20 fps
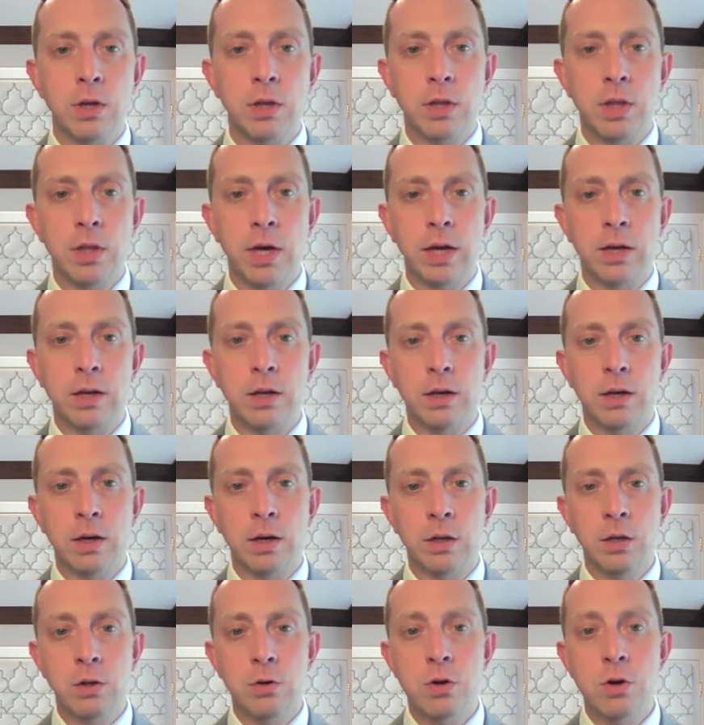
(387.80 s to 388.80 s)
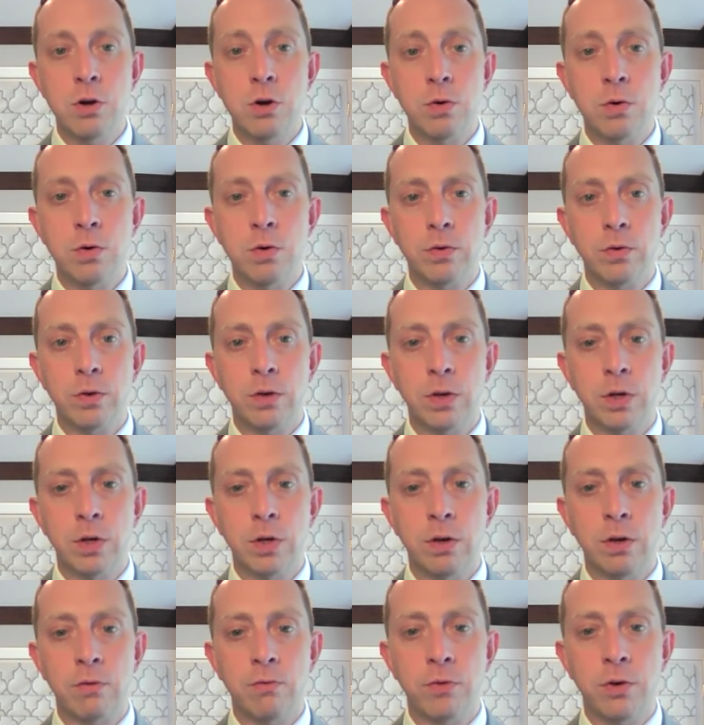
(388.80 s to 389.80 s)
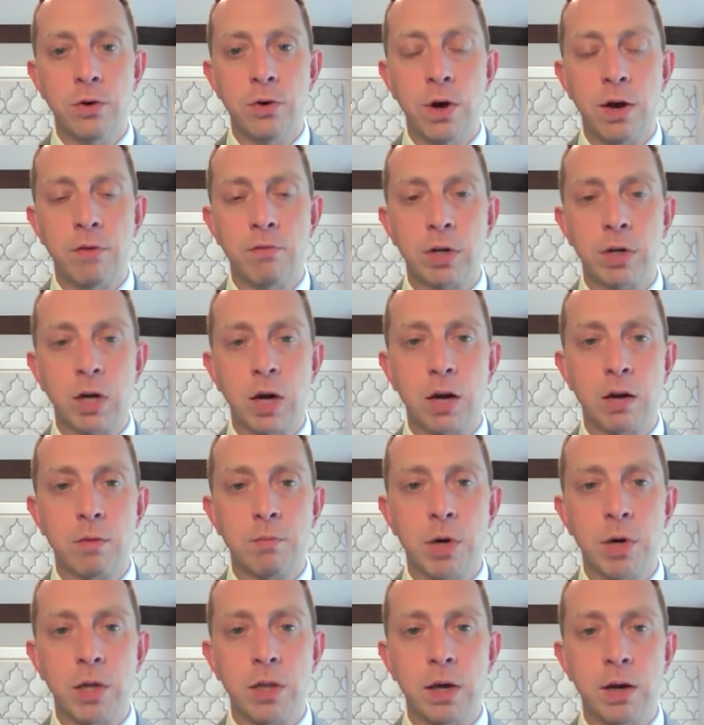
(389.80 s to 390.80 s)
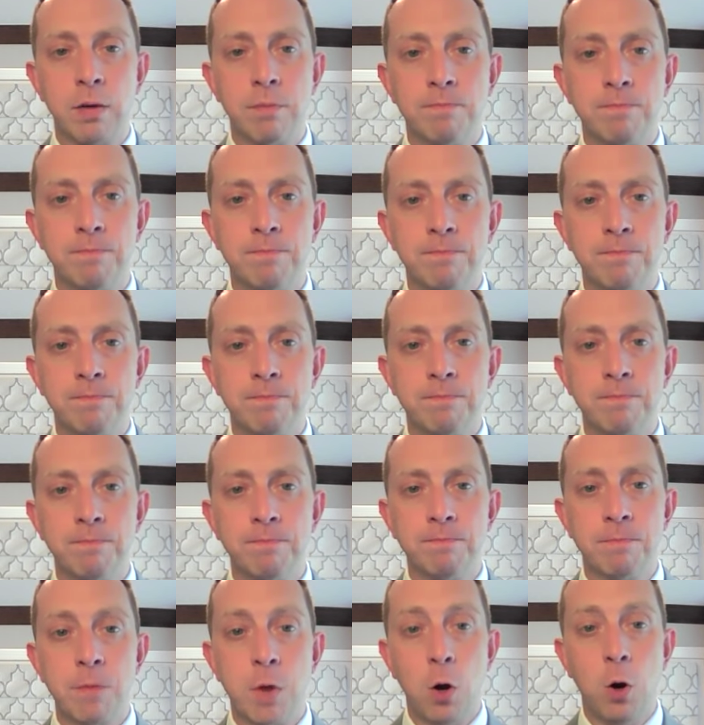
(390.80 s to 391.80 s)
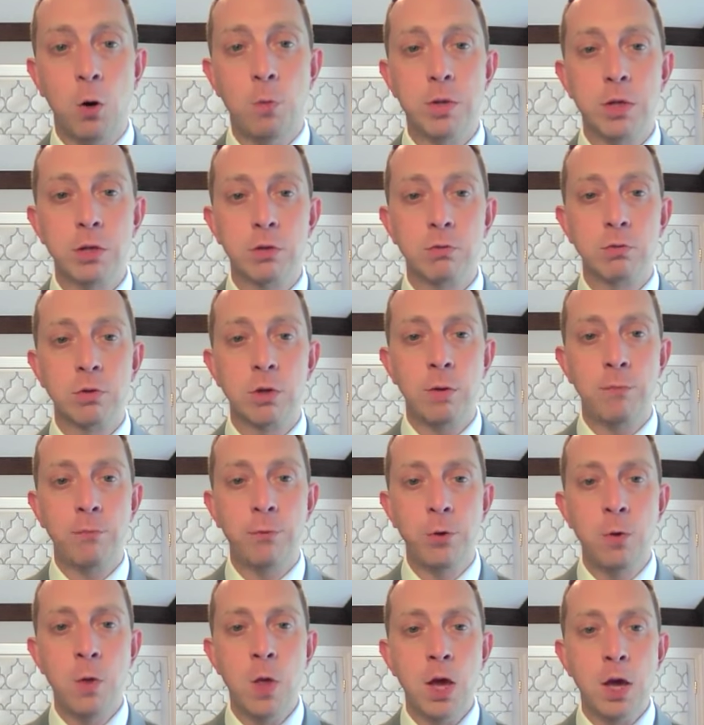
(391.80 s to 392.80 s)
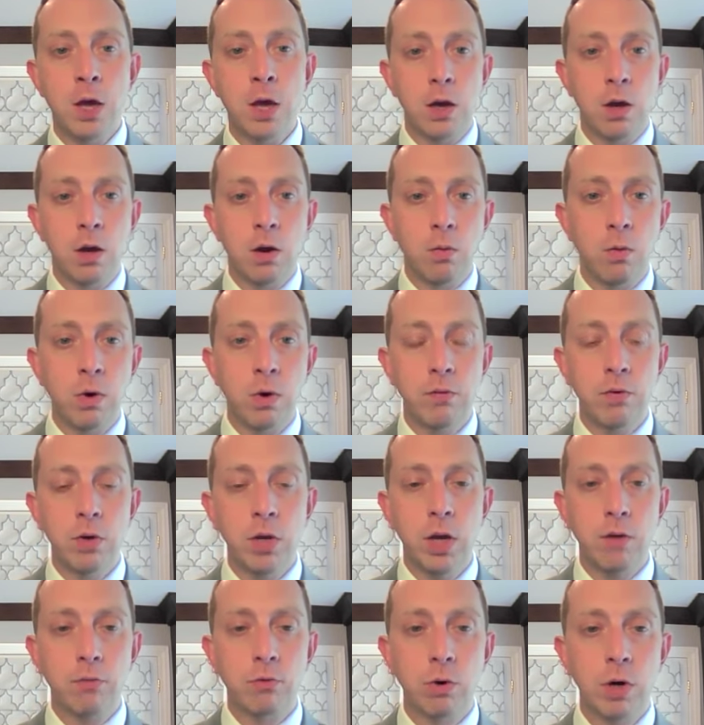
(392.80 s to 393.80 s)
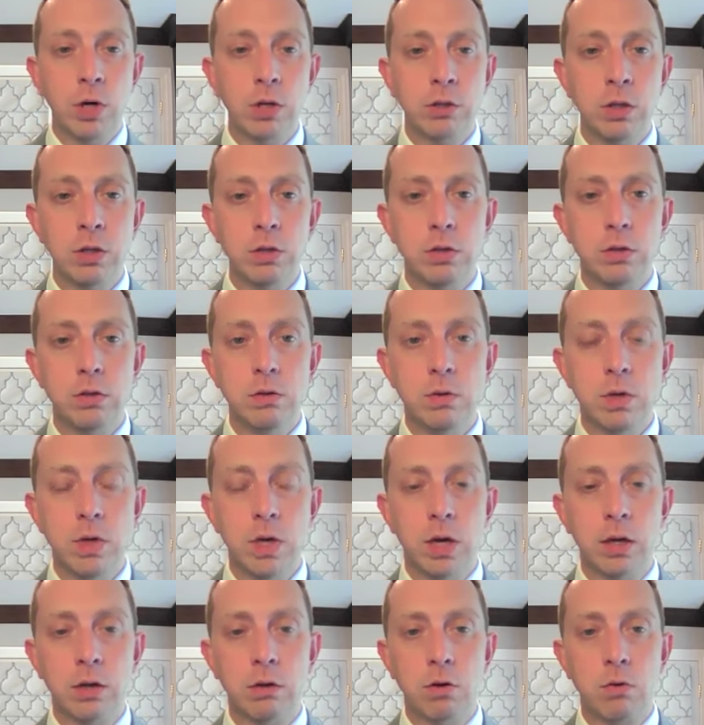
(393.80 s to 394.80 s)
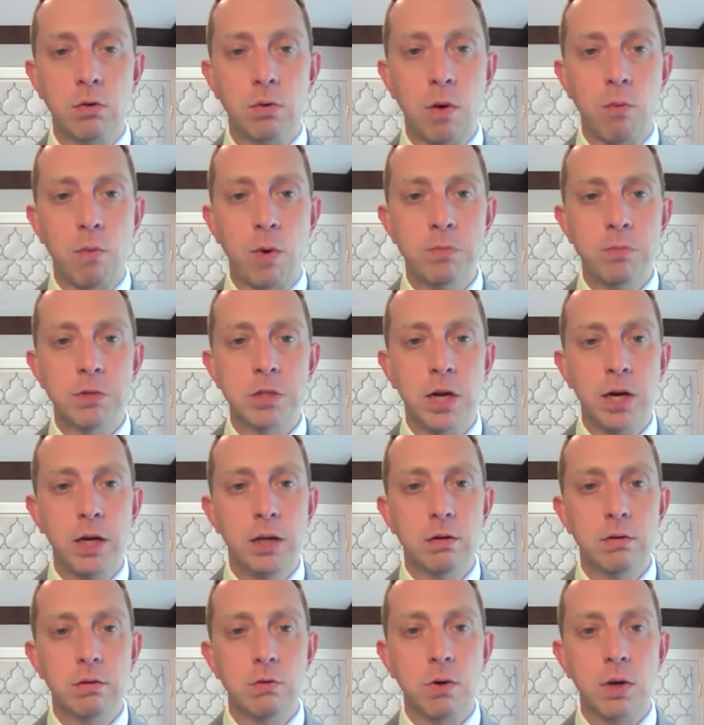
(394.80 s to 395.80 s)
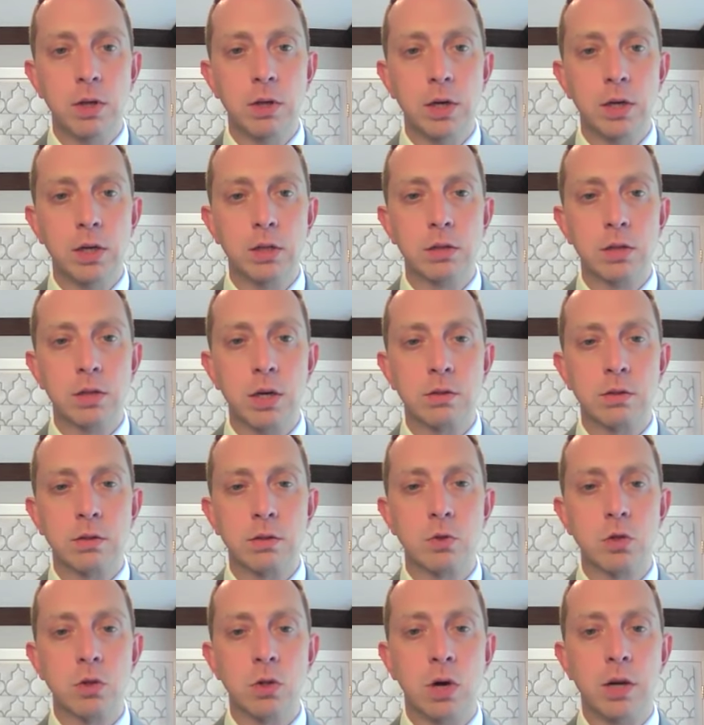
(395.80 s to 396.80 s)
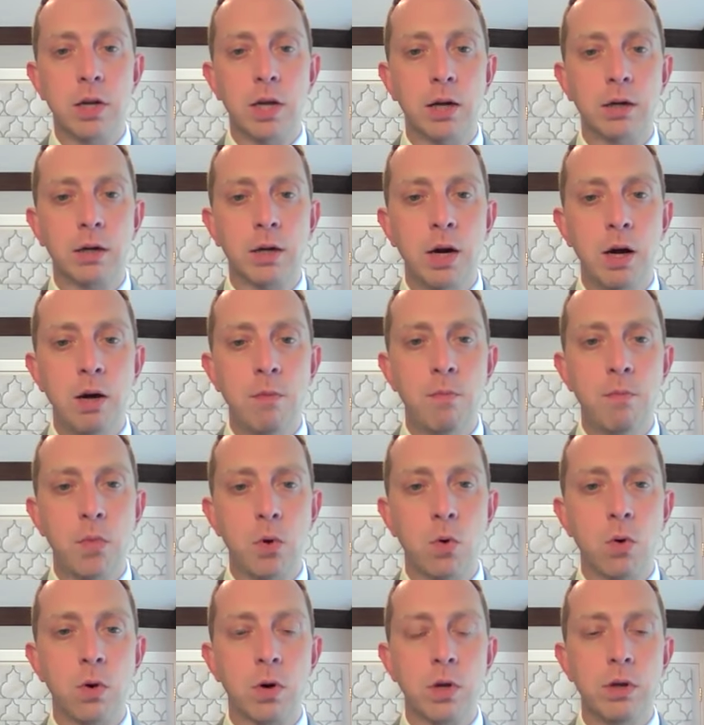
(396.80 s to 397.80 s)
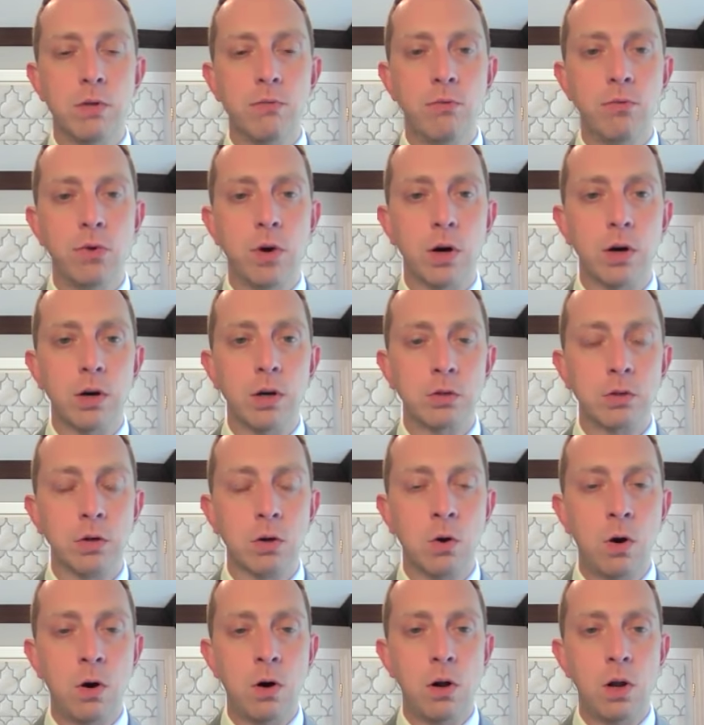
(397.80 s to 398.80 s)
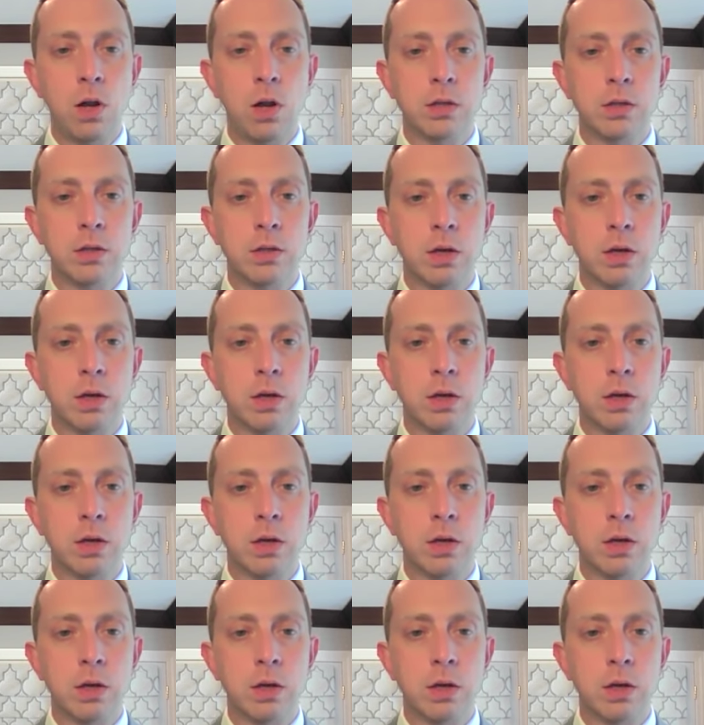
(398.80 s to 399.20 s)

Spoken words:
that you do if you haven't got it by then. Hope this was helpful. Whenever you have questions, you can go to our website, GreatLakesCustomsLaw.com, or give us a call at